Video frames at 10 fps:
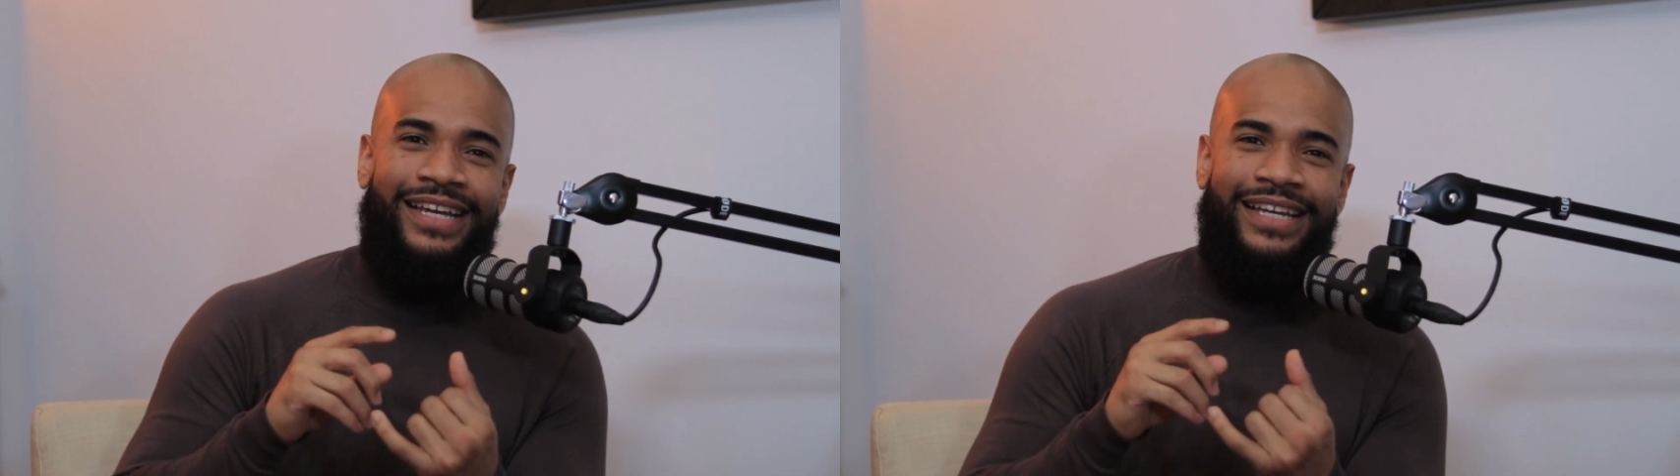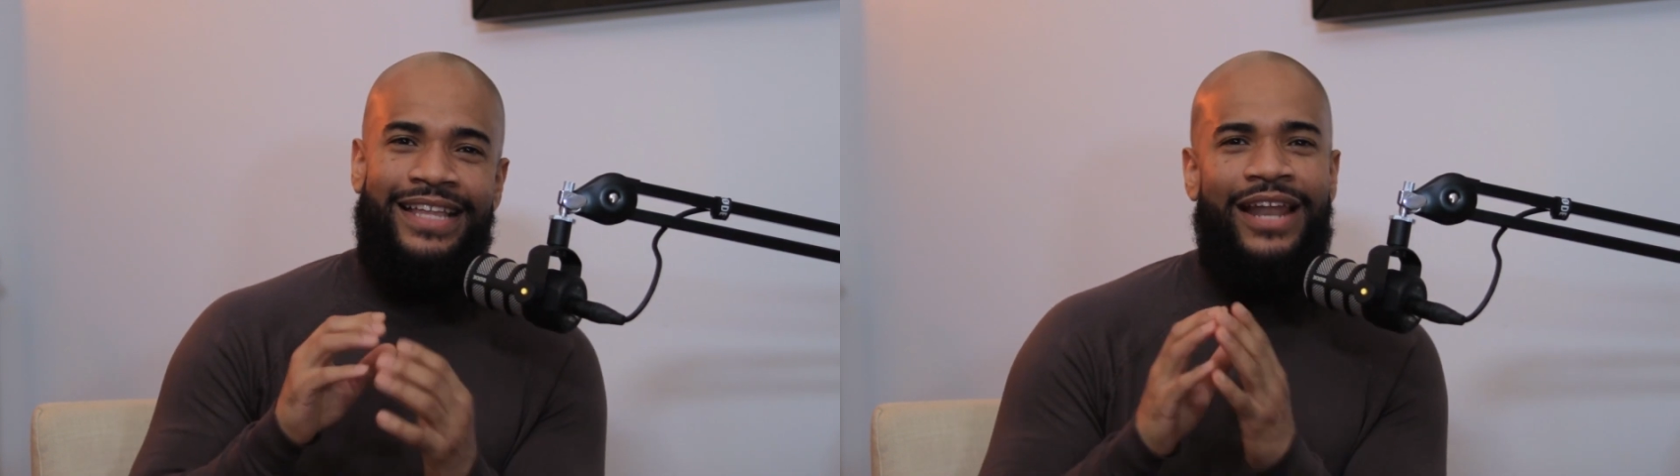
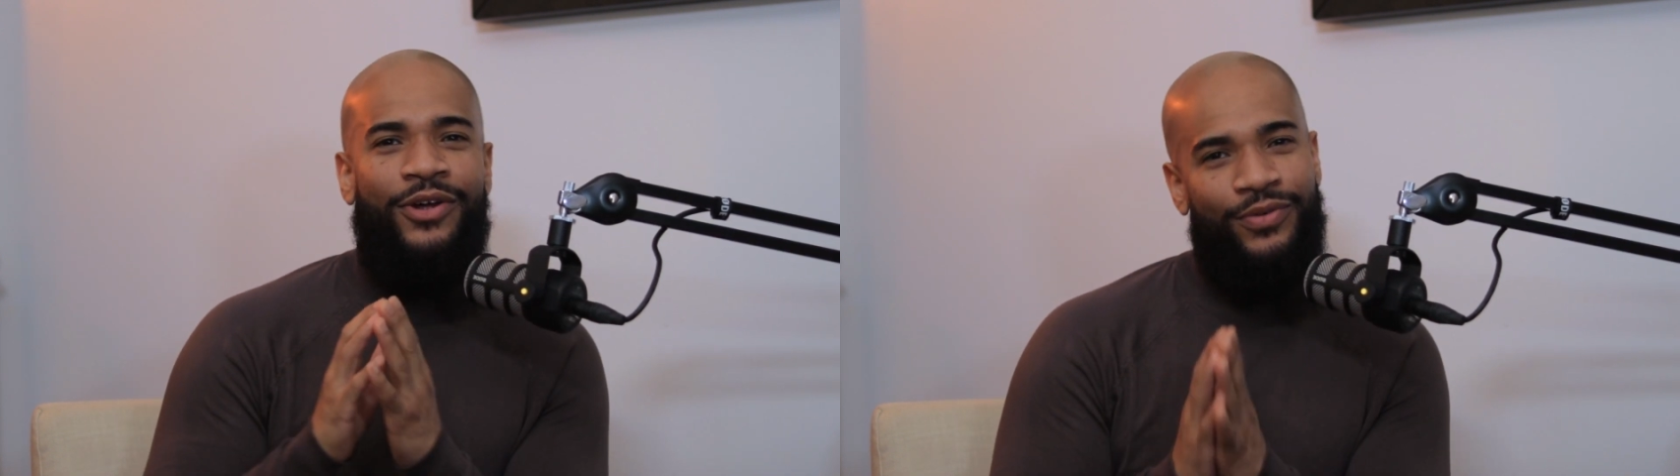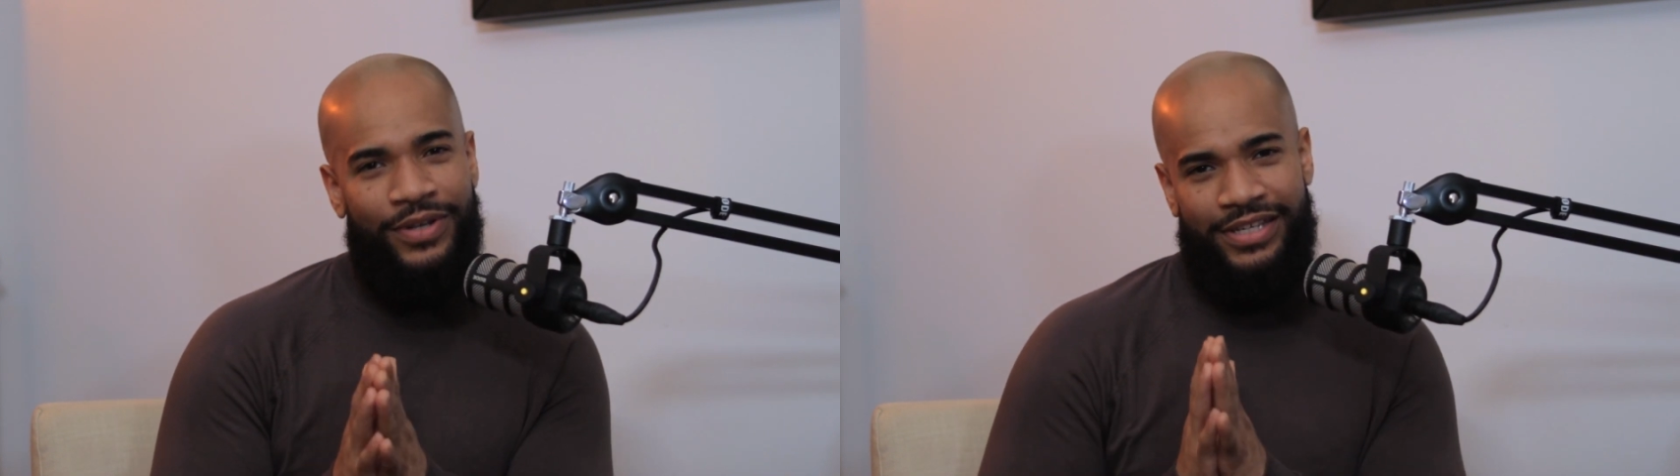Not
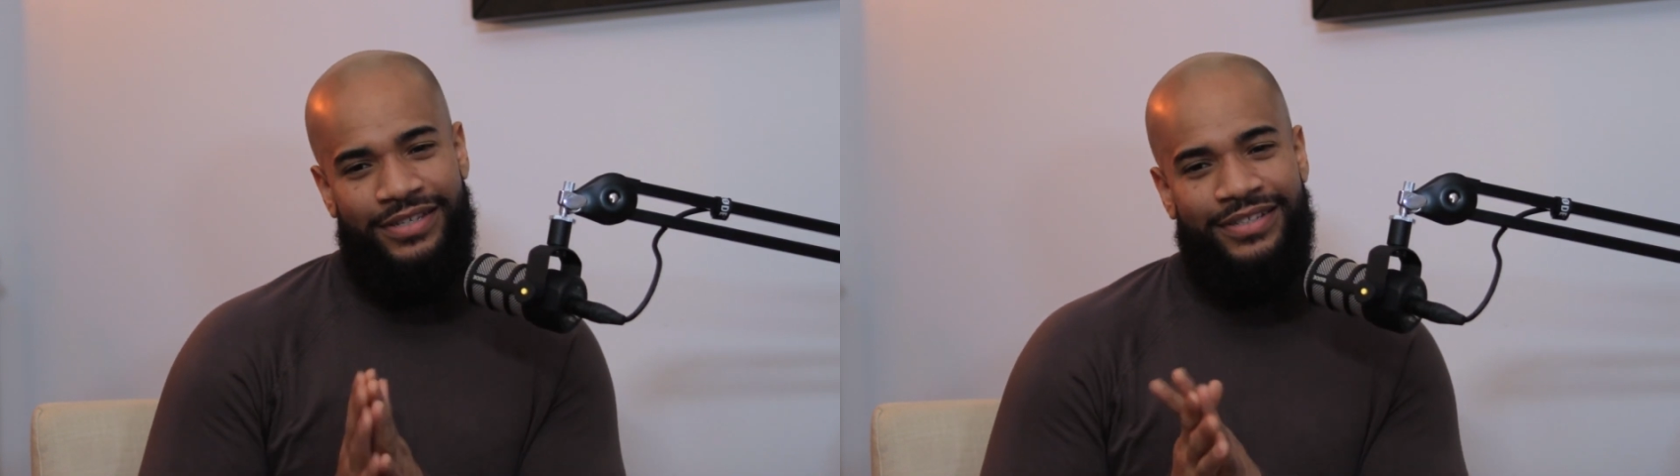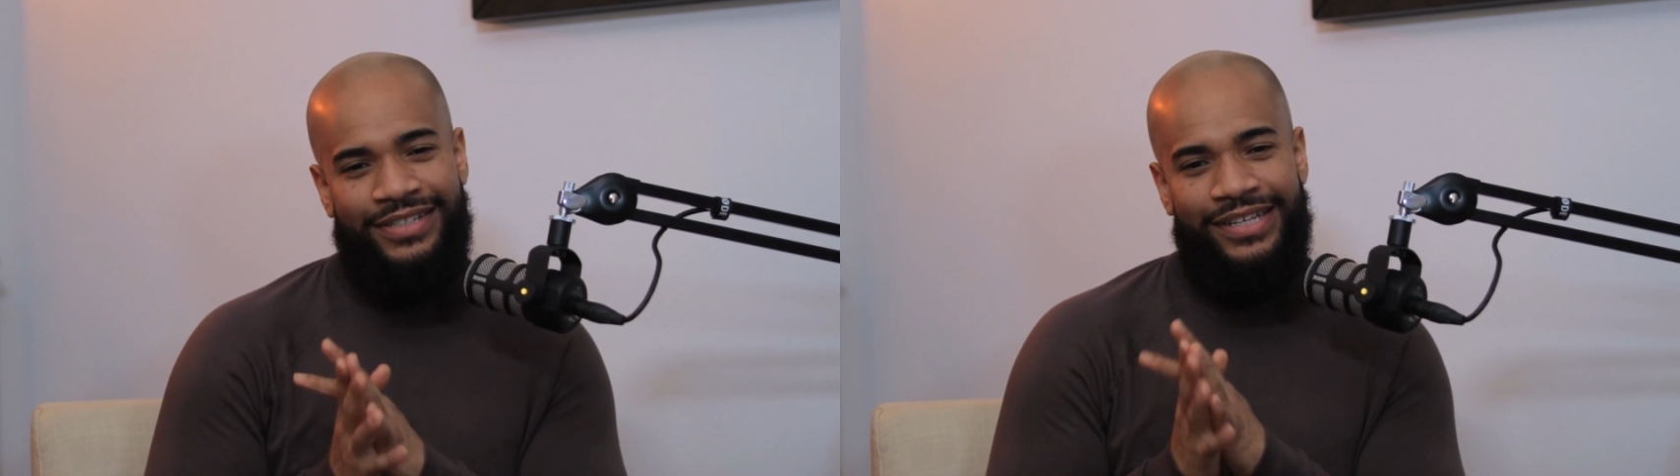only
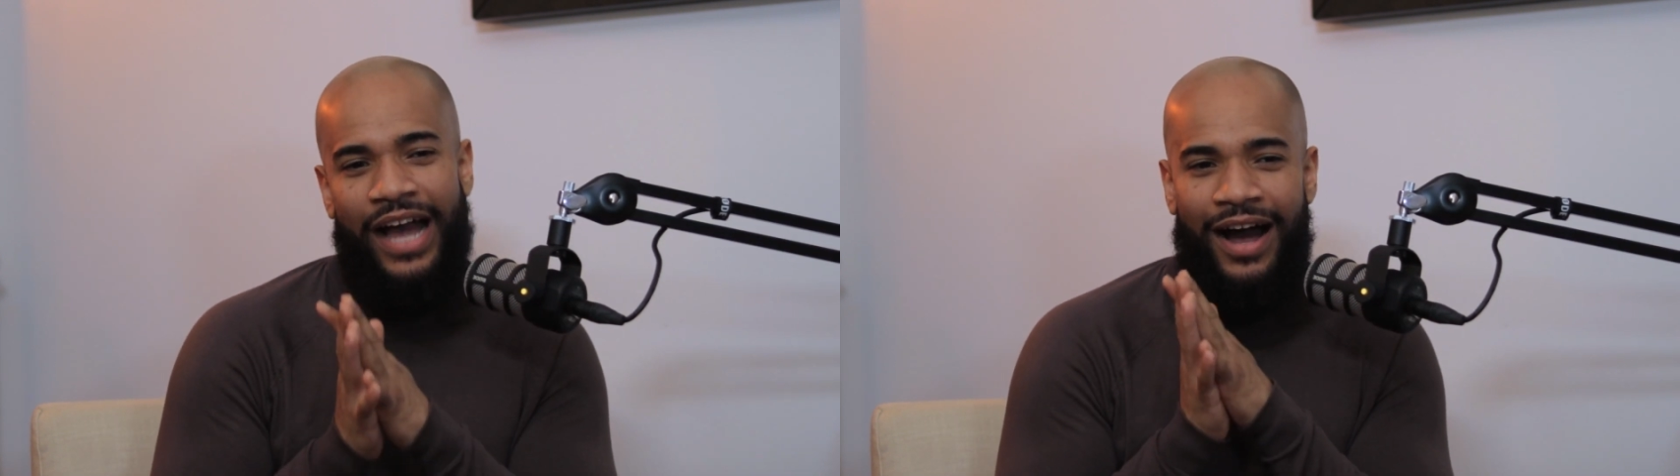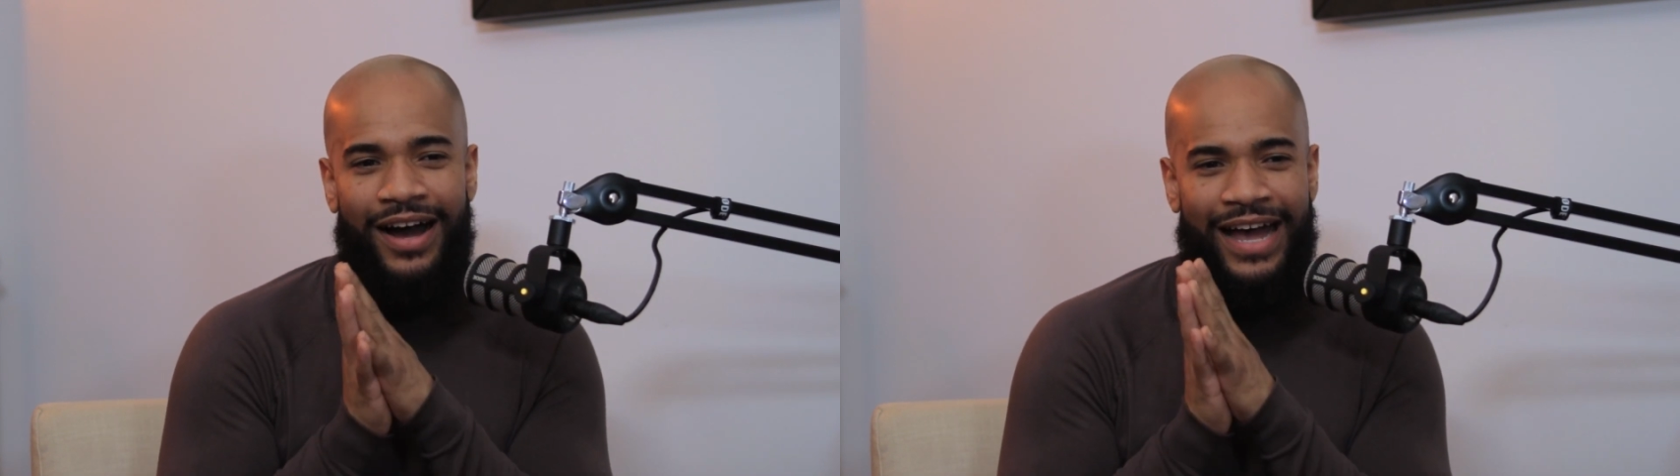
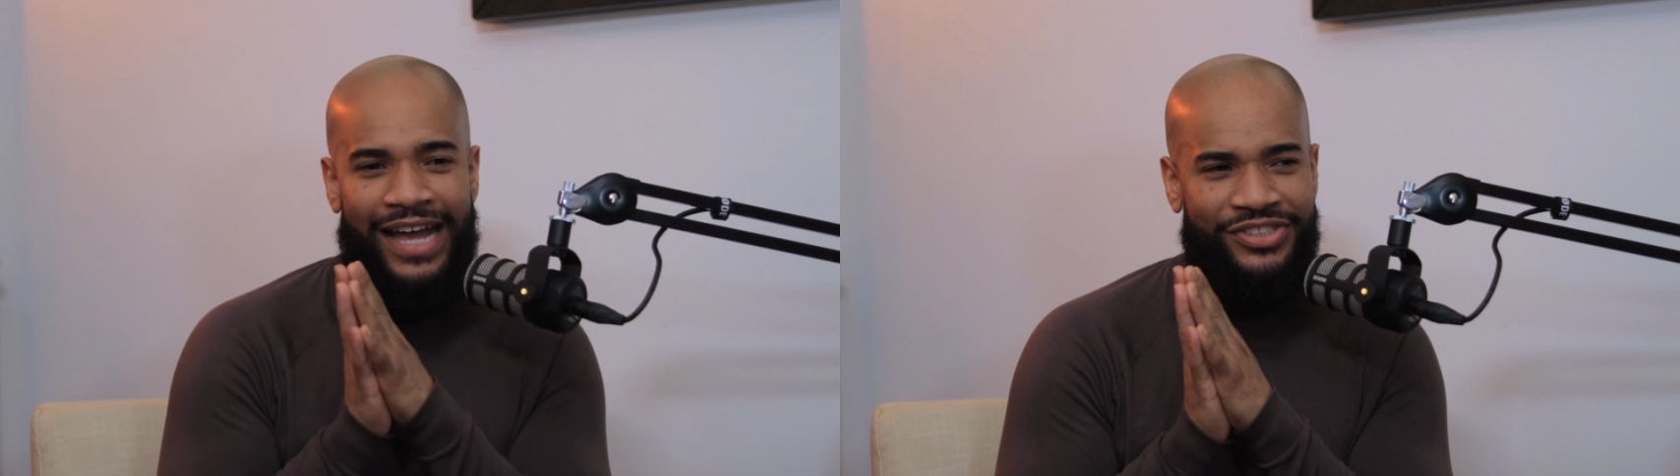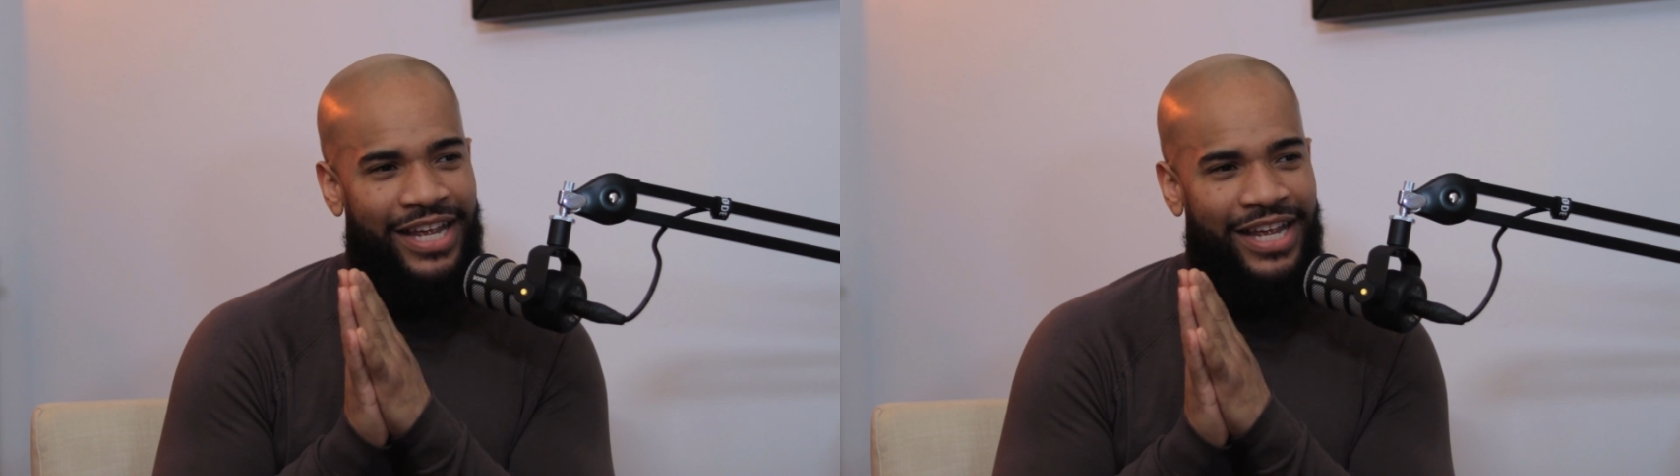has she